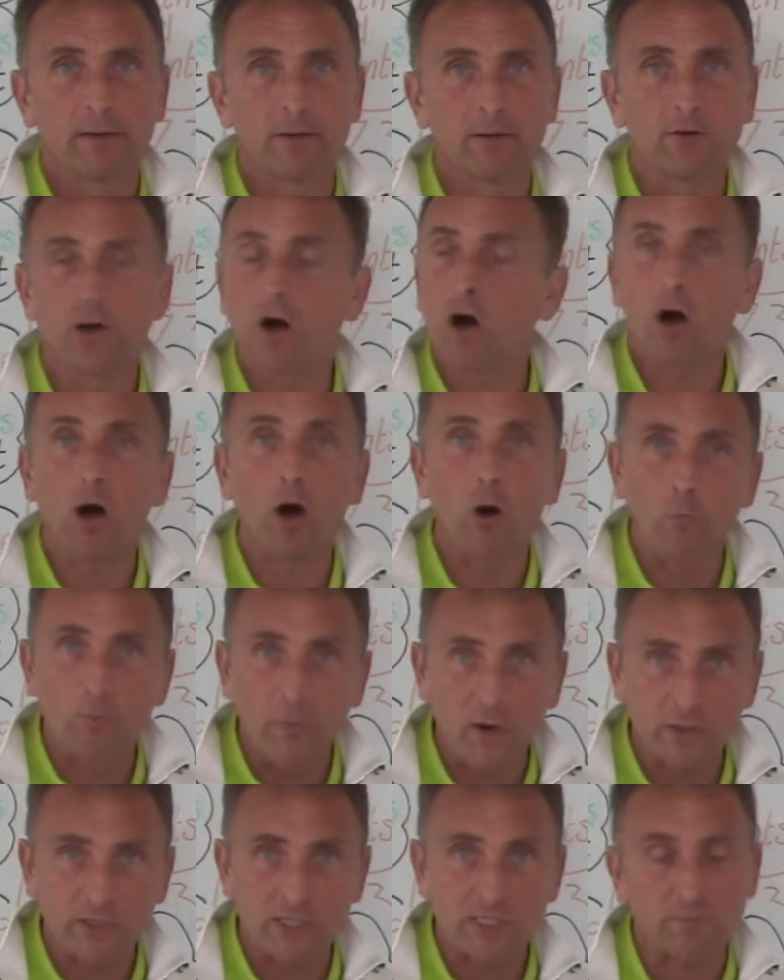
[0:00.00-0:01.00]
not whole
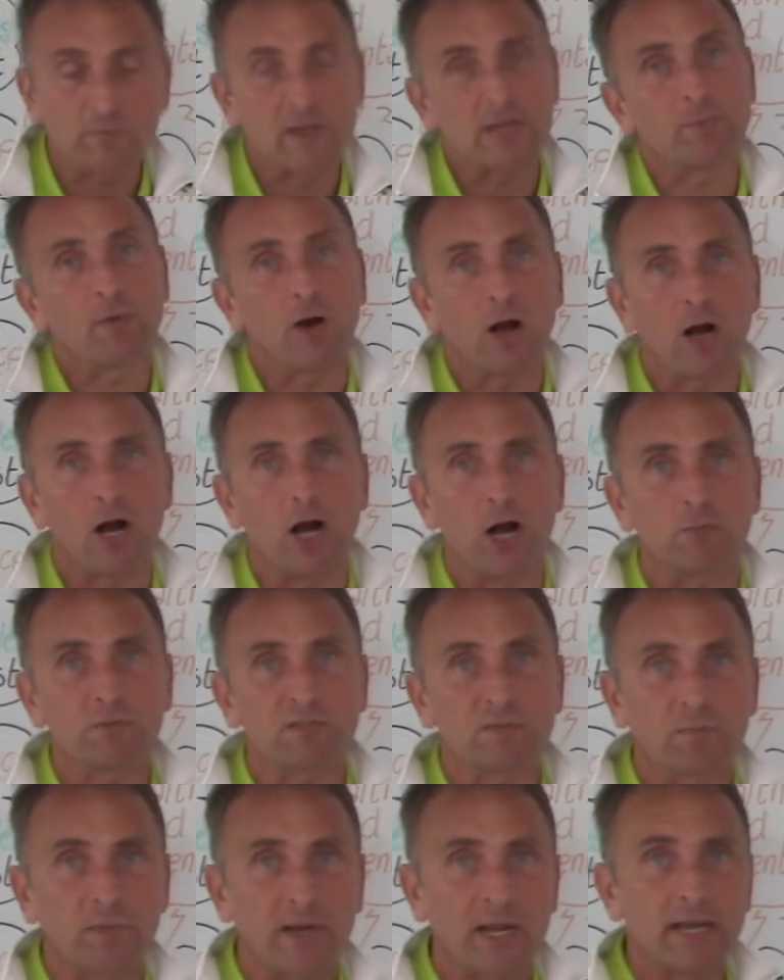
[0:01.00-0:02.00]
body speed, but arm
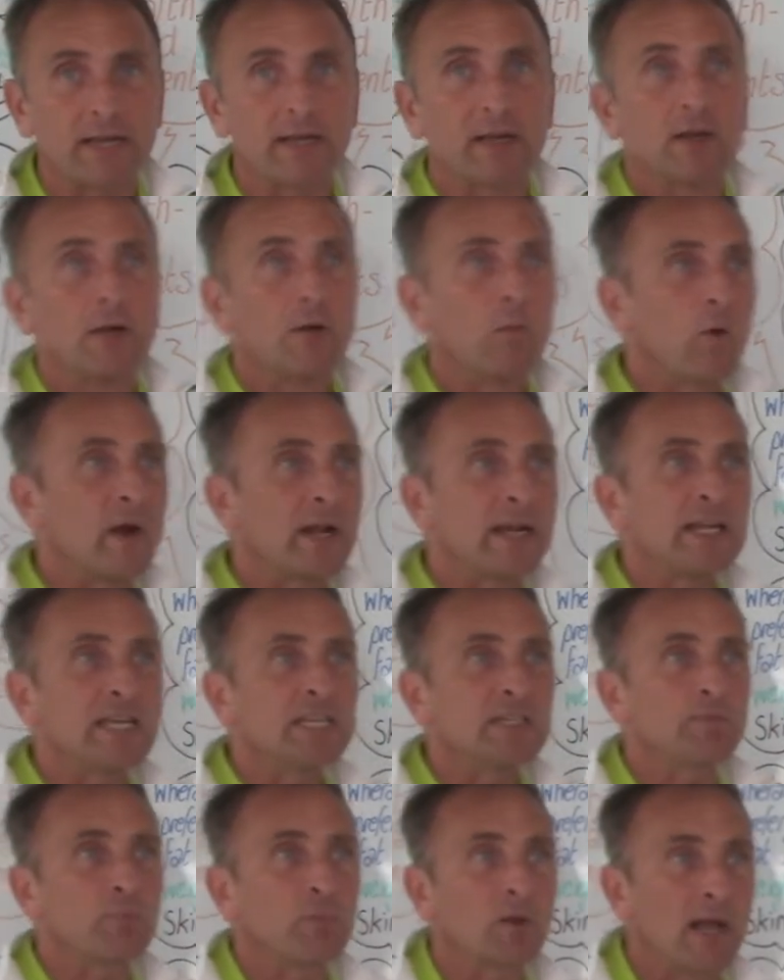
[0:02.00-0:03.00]
speed when
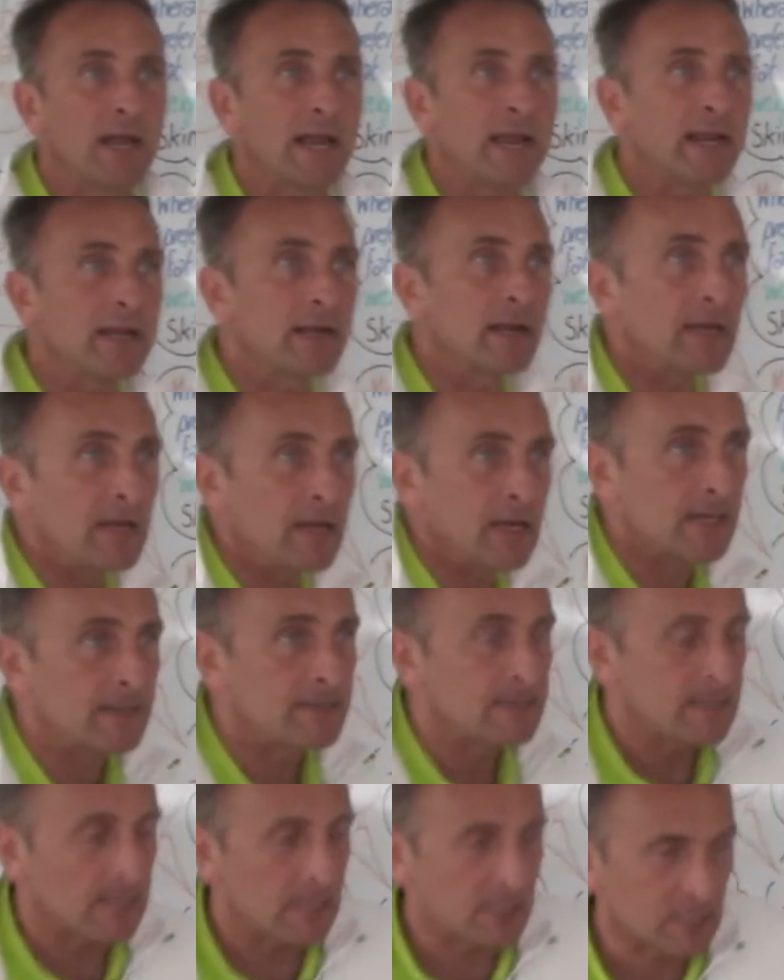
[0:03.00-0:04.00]
he's playing a